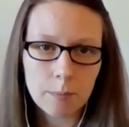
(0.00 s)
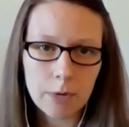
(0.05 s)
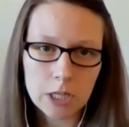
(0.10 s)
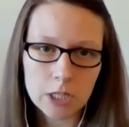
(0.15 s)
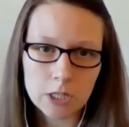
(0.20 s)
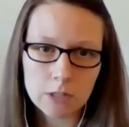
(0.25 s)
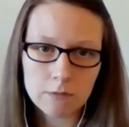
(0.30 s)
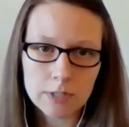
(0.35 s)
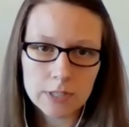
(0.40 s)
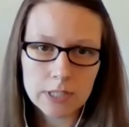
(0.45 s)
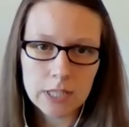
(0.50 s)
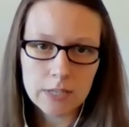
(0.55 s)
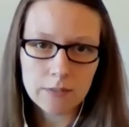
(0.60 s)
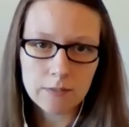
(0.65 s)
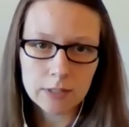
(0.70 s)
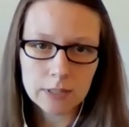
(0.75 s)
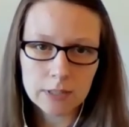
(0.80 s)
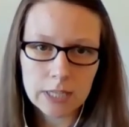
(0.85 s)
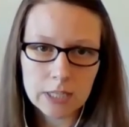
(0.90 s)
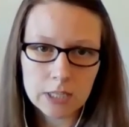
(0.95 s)
And did the
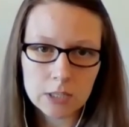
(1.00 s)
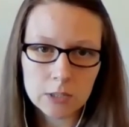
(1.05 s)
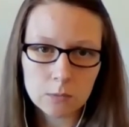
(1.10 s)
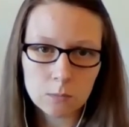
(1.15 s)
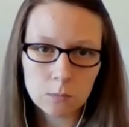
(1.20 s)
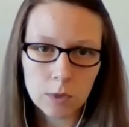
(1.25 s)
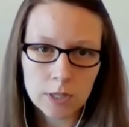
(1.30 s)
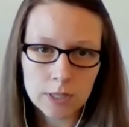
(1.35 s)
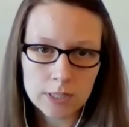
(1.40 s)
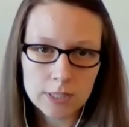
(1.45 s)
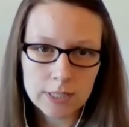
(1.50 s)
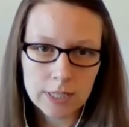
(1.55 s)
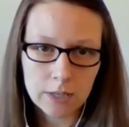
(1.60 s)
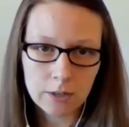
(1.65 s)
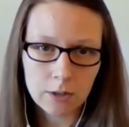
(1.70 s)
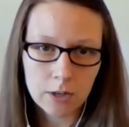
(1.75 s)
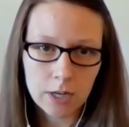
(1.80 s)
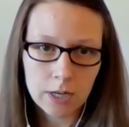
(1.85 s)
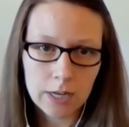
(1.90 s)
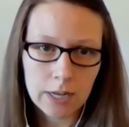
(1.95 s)
patient receive at least
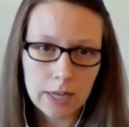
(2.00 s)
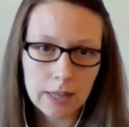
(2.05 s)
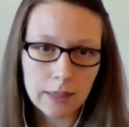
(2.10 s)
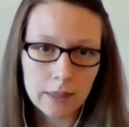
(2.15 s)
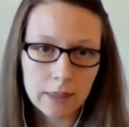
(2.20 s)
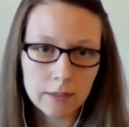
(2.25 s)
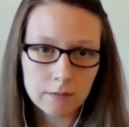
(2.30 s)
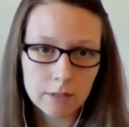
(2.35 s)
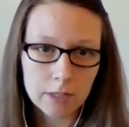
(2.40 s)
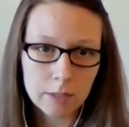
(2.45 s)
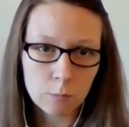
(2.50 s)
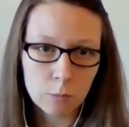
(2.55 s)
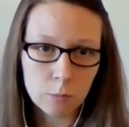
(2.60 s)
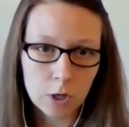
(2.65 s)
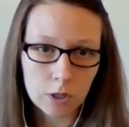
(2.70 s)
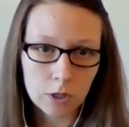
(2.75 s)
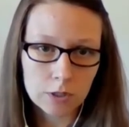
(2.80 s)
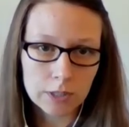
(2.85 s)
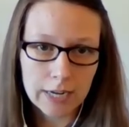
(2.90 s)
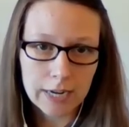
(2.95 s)
1 steroid
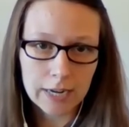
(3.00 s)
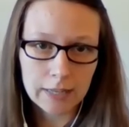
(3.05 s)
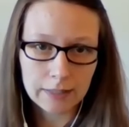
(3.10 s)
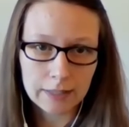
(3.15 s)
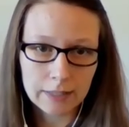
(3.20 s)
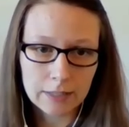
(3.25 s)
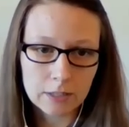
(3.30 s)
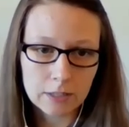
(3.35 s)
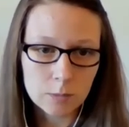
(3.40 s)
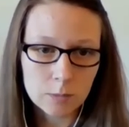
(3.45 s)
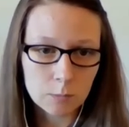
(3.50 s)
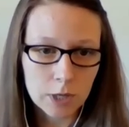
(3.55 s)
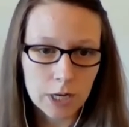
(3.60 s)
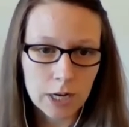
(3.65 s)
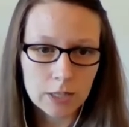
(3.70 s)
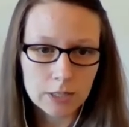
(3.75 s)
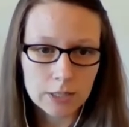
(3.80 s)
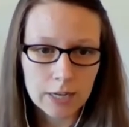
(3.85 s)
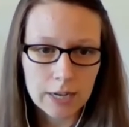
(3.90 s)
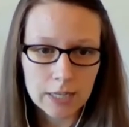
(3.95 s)
and 3
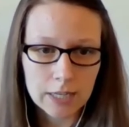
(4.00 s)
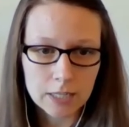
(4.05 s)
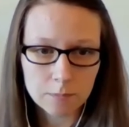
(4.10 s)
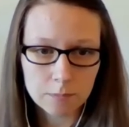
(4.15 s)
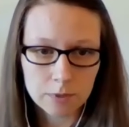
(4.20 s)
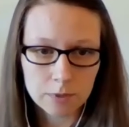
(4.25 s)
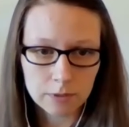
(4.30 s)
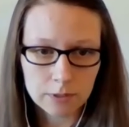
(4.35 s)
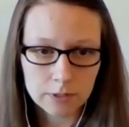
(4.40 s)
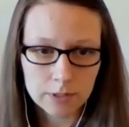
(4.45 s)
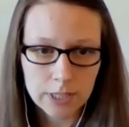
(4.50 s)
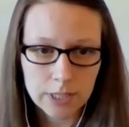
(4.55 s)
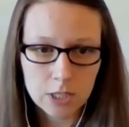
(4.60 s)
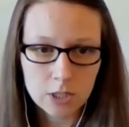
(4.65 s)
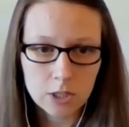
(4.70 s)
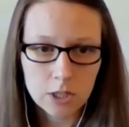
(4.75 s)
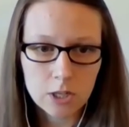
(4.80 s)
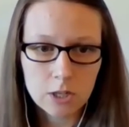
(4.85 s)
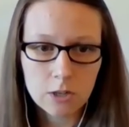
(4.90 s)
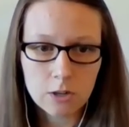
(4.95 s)
bronchodilators prior to
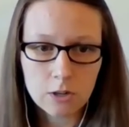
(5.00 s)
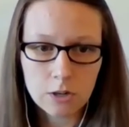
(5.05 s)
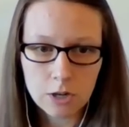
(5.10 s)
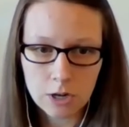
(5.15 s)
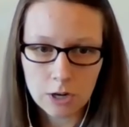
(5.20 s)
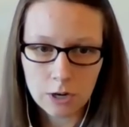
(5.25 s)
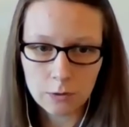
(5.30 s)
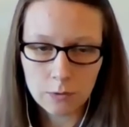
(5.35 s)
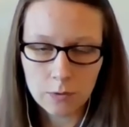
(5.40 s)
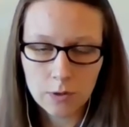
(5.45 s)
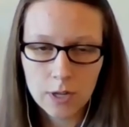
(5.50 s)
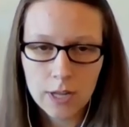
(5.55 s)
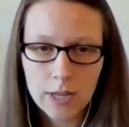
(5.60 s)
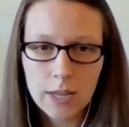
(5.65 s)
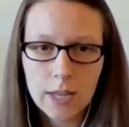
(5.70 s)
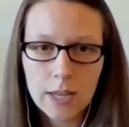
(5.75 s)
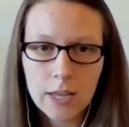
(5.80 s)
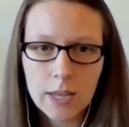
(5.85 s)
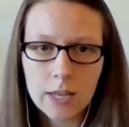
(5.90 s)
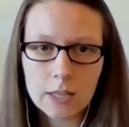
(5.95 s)
hospitalization?
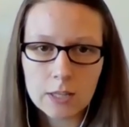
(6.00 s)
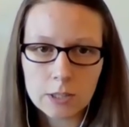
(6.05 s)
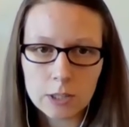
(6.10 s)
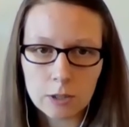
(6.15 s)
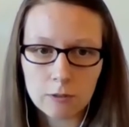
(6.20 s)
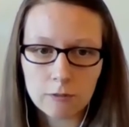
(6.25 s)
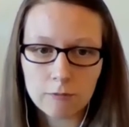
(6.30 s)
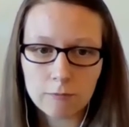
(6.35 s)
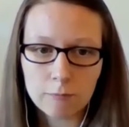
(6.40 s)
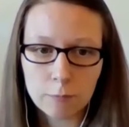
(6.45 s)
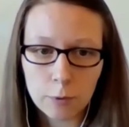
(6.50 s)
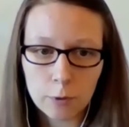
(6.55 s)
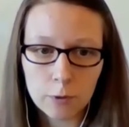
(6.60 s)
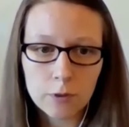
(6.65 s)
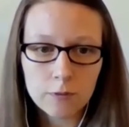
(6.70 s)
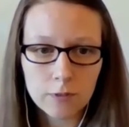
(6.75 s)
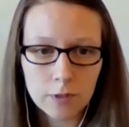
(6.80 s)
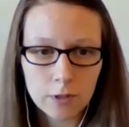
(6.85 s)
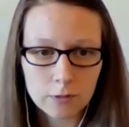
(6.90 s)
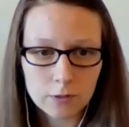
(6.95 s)
No. And
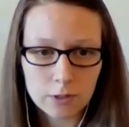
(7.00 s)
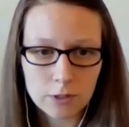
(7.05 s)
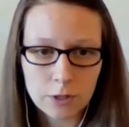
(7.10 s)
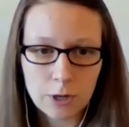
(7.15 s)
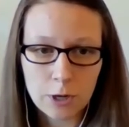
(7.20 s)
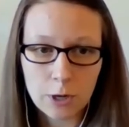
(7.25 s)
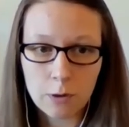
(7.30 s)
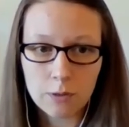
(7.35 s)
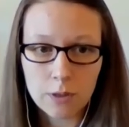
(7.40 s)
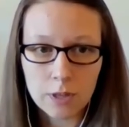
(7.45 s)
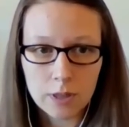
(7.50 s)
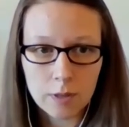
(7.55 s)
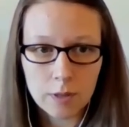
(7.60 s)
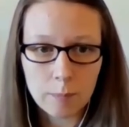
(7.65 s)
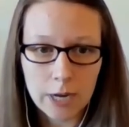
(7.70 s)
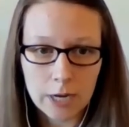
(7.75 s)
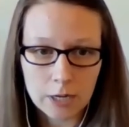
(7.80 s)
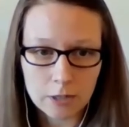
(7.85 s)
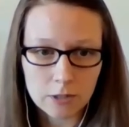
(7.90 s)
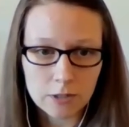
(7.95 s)
so if both of those are
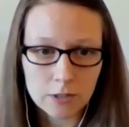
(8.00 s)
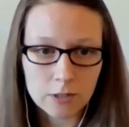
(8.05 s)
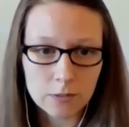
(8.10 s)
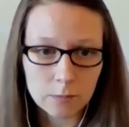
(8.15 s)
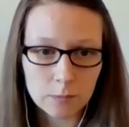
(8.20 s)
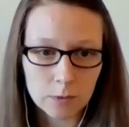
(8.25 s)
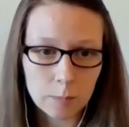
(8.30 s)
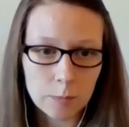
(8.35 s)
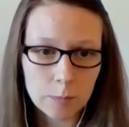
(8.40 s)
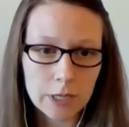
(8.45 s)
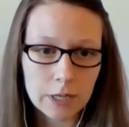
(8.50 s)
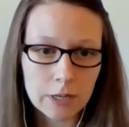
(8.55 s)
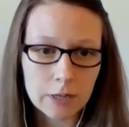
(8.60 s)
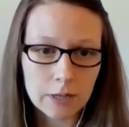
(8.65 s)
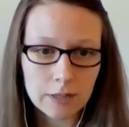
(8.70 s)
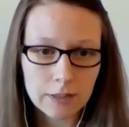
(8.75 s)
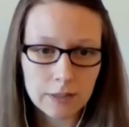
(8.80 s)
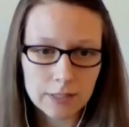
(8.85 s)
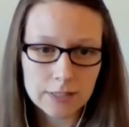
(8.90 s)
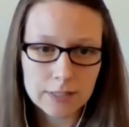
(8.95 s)
no, then the patients
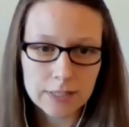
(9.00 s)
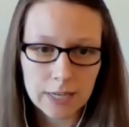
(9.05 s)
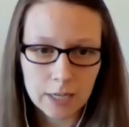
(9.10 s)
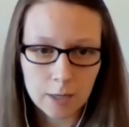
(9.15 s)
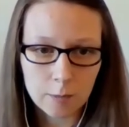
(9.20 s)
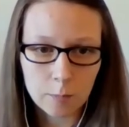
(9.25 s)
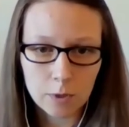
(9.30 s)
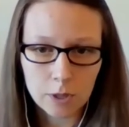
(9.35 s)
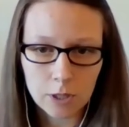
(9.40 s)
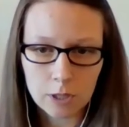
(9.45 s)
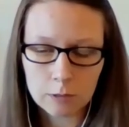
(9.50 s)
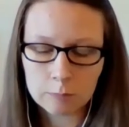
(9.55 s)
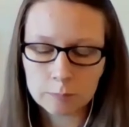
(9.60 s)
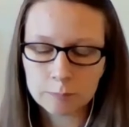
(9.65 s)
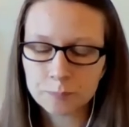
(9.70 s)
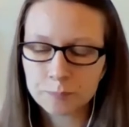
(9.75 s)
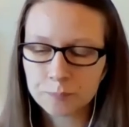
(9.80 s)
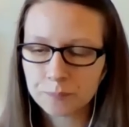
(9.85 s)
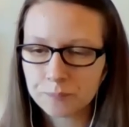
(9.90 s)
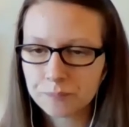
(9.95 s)
will appear in this
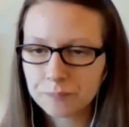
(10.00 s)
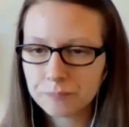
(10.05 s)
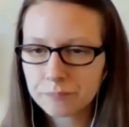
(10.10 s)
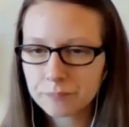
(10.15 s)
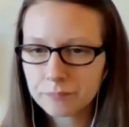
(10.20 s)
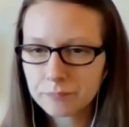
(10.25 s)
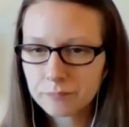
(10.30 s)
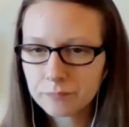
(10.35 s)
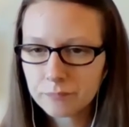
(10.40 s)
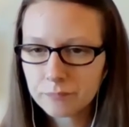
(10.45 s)
data below.